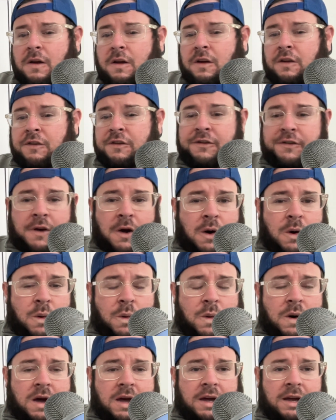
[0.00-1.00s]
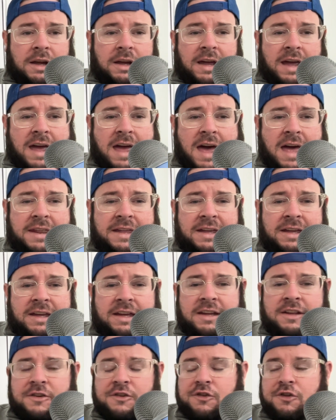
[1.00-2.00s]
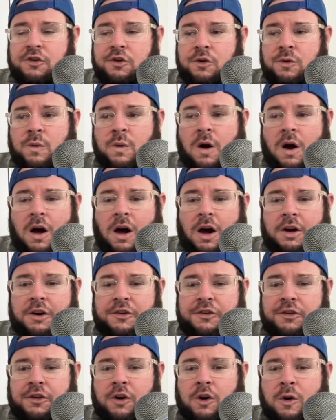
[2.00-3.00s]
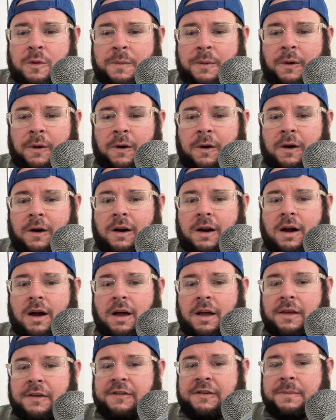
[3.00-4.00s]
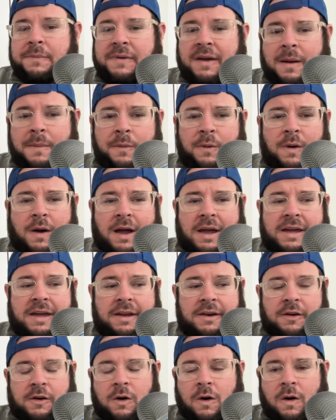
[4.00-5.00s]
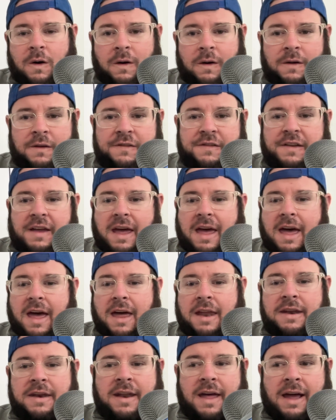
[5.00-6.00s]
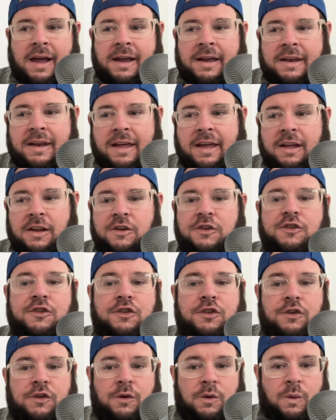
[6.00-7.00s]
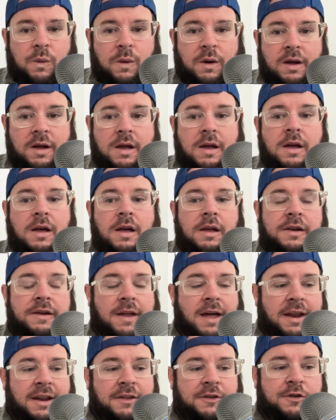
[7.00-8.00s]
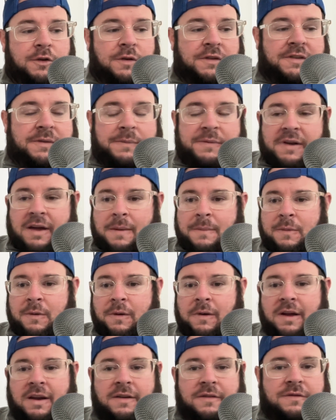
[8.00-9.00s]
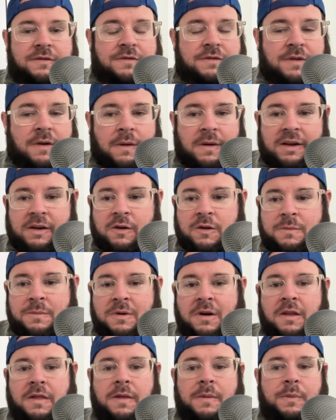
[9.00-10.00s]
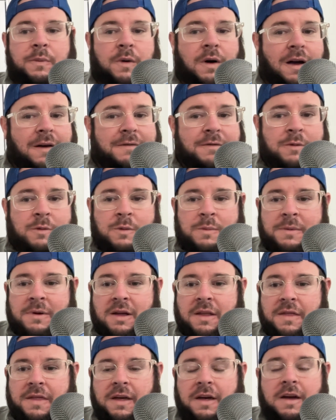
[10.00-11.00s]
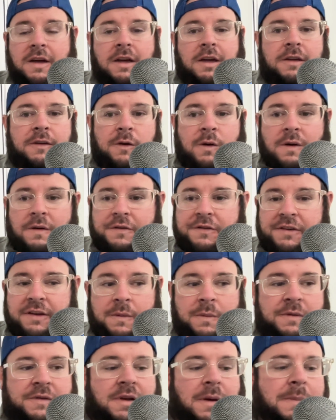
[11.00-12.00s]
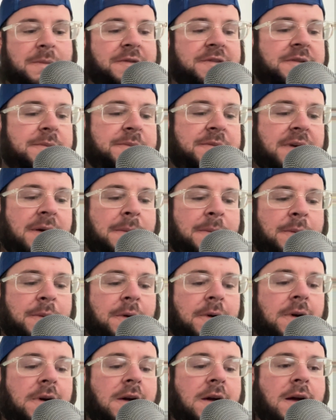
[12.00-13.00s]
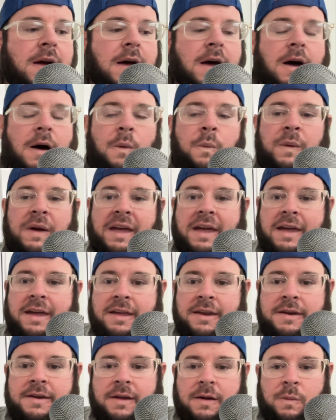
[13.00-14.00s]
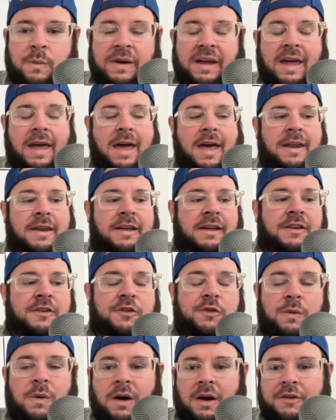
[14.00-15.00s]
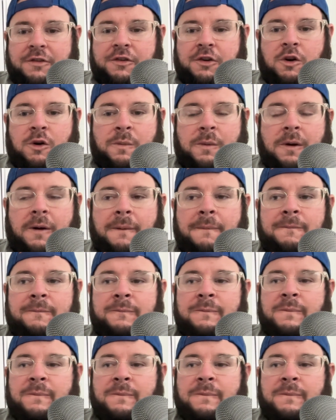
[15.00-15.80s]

So, heading into October, September, I hit cards at 9 and 2. 9 and 2 in September, had a very good month, a profitable month. UFC was up in September. We head into October.